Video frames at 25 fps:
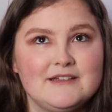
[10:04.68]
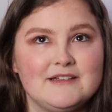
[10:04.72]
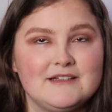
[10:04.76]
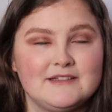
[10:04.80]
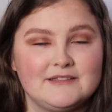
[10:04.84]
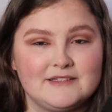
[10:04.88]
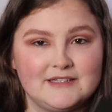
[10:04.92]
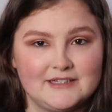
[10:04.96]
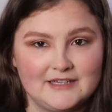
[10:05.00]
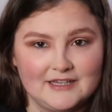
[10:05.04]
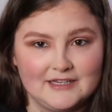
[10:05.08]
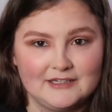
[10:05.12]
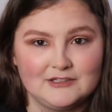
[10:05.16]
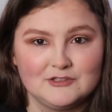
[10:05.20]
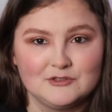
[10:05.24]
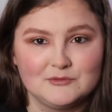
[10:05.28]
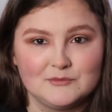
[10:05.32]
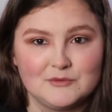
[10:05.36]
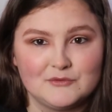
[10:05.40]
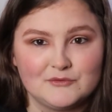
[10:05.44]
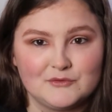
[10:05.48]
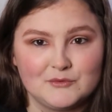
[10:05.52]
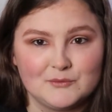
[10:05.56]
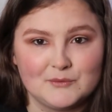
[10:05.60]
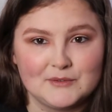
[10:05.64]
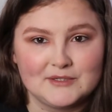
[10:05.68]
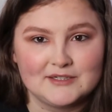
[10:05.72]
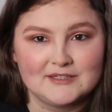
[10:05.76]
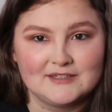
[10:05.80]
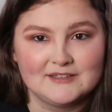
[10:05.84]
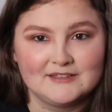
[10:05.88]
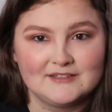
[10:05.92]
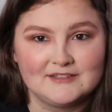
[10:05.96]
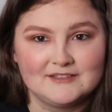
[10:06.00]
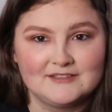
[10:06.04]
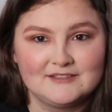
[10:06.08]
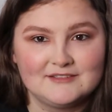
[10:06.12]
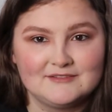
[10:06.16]
is the Kingdom of the
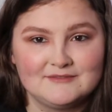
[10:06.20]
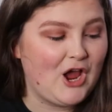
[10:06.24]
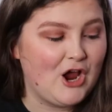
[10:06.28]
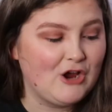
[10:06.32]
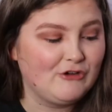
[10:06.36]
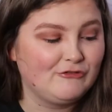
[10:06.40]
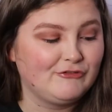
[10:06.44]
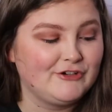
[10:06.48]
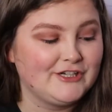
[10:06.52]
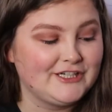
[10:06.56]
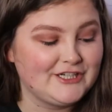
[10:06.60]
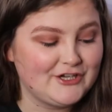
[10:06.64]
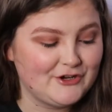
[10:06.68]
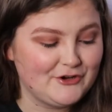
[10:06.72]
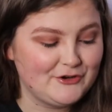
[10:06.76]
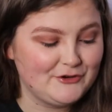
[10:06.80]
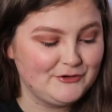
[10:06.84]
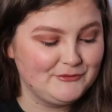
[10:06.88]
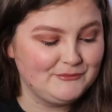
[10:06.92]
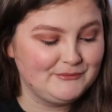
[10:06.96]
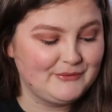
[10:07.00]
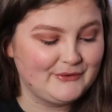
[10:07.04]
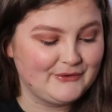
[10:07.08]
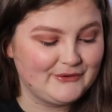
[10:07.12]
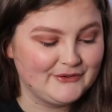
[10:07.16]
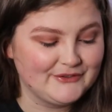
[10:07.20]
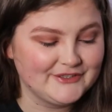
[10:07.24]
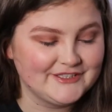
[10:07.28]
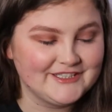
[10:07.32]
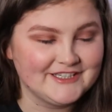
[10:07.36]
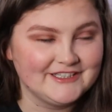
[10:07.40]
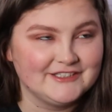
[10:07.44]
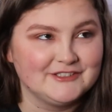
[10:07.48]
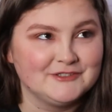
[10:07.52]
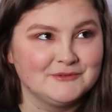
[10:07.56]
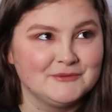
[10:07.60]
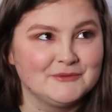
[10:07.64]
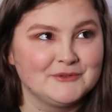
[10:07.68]
Wicked. I really hope, because
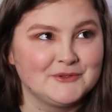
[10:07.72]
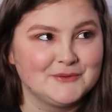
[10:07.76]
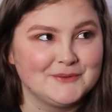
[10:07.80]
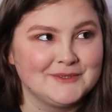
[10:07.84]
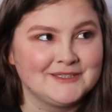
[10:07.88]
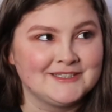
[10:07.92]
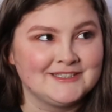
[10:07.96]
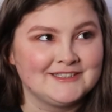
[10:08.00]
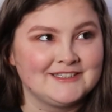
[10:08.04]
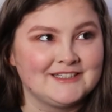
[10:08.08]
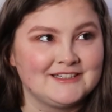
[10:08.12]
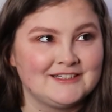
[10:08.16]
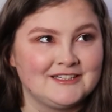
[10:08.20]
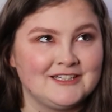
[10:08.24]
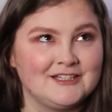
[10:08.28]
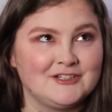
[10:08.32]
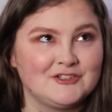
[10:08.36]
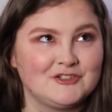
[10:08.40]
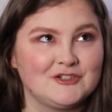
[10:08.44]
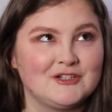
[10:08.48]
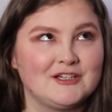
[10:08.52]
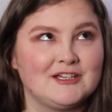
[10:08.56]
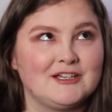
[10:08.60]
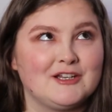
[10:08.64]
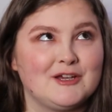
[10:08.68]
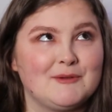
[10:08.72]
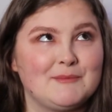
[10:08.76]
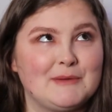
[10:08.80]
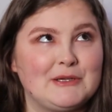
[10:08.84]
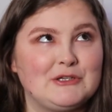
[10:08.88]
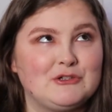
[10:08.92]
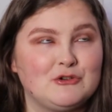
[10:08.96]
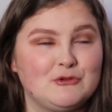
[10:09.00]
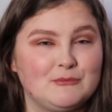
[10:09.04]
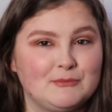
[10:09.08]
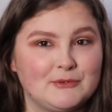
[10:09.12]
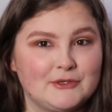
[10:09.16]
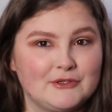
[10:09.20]
Kingdom of the Wicked is literally like my
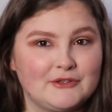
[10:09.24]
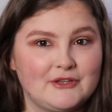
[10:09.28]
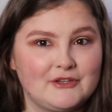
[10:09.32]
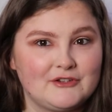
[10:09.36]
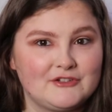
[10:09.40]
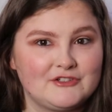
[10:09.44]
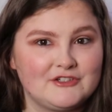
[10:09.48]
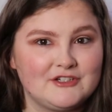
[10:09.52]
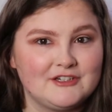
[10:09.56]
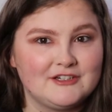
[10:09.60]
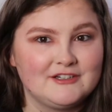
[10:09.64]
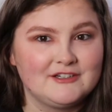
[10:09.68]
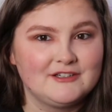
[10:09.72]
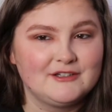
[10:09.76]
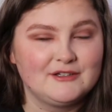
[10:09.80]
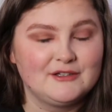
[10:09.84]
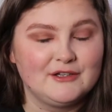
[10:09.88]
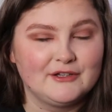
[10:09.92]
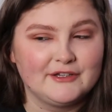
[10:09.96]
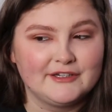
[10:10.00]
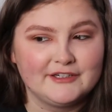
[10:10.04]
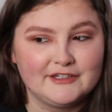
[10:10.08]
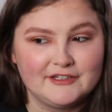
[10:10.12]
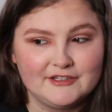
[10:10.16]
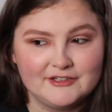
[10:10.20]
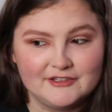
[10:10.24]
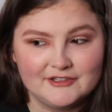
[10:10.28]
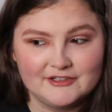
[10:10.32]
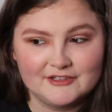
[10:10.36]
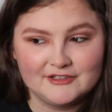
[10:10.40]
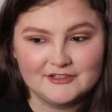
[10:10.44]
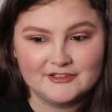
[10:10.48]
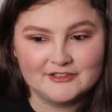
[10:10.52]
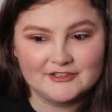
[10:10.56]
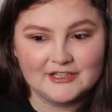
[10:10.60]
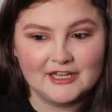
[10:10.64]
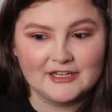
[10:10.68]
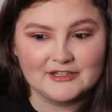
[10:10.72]
top book this year. Like,
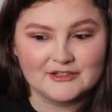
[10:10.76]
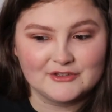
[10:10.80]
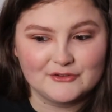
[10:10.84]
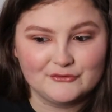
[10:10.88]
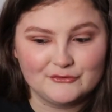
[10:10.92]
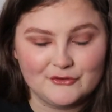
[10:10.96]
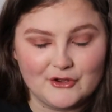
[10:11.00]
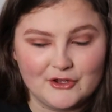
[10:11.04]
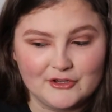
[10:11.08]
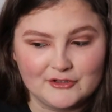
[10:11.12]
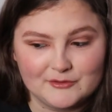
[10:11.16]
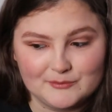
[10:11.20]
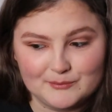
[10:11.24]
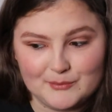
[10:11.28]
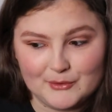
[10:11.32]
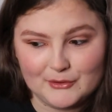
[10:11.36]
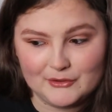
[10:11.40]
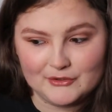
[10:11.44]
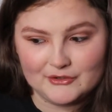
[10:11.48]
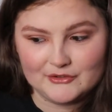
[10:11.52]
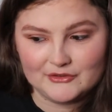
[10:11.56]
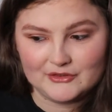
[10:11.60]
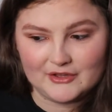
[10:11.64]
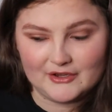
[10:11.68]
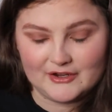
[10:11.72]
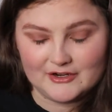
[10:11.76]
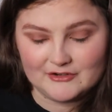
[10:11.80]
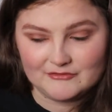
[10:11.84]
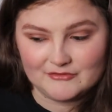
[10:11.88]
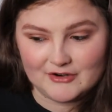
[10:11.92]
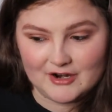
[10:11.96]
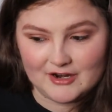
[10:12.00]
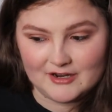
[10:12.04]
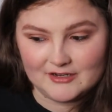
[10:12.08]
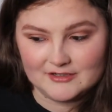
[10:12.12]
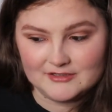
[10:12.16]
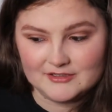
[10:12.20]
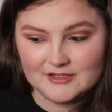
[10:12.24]
that's the first book that I
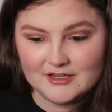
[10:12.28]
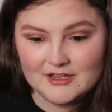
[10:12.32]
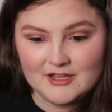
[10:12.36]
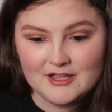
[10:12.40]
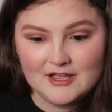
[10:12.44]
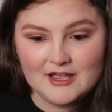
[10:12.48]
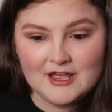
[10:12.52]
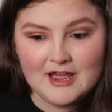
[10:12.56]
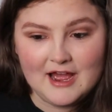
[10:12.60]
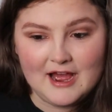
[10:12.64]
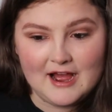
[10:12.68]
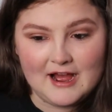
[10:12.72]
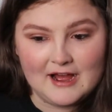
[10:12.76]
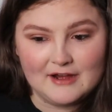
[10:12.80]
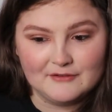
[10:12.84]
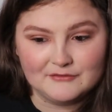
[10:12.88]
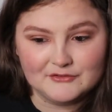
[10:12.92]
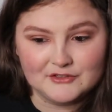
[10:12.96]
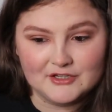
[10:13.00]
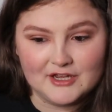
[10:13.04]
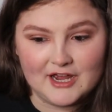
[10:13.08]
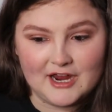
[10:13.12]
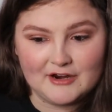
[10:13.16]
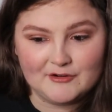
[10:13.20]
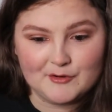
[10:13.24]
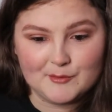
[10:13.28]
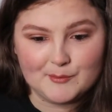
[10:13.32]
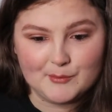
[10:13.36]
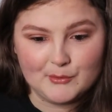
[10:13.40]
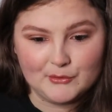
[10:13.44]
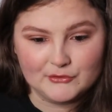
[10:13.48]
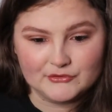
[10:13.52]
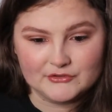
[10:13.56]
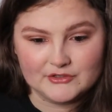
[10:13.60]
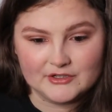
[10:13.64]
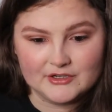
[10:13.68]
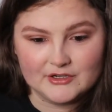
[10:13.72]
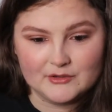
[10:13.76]
read after Harry
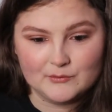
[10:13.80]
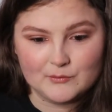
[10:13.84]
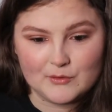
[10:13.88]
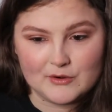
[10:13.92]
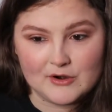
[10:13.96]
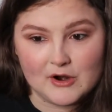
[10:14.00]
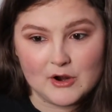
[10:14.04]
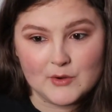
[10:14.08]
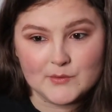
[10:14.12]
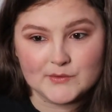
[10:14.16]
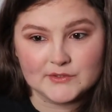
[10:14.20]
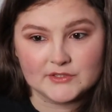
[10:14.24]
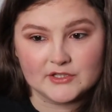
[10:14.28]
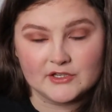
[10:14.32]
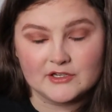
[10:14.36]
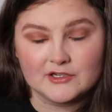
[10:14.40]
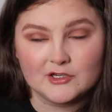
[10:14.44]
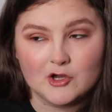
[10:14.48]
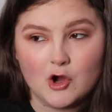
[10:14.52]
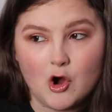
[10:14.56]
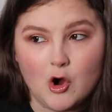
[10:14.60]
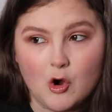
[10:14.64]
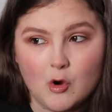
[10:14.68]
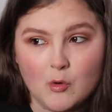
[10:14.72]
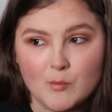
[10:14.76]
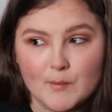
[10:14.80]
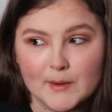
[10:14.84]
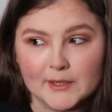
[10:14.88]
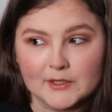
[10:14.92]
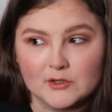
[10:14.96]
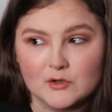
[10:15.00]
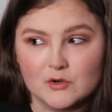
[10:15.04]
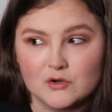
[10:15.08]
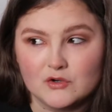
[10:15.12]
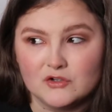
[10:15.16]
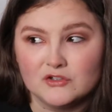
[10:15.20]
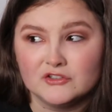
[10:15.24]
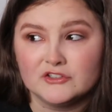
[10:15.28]
Potter where I was like, oh my
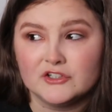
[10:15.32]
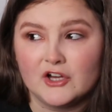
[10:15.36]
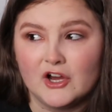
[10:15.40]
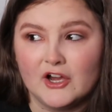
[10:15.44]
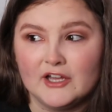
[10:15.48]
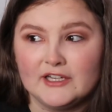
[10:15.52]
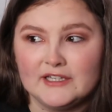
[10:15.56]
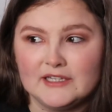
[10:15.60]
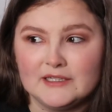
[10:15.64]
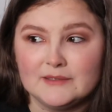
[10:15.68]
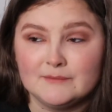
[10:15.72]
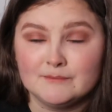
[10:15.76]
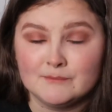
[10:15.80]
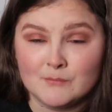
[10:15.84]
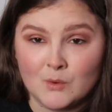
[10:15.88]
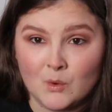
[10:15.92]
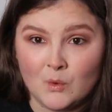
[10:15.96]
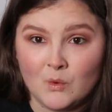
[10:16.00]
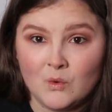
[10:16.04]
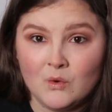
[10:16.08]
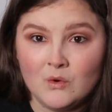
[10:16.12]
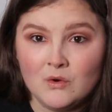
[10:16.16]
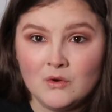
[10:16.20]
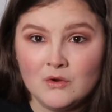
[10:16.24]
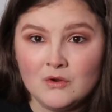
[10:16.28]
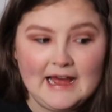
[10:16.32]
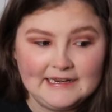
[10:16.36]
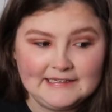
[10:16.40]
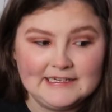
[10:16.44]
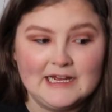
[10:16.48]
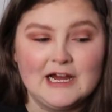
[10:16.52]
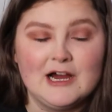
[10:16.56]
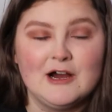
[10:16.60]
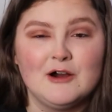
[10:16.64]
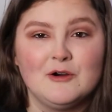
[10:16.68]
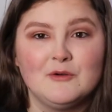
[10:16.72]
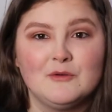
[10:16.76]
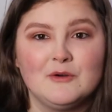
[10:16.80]
god, I need more. And
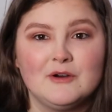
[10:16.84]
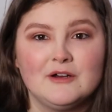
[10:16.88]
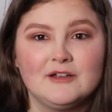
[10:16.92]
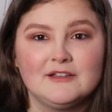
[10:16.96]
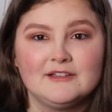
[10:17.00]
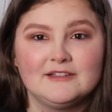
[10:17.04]
now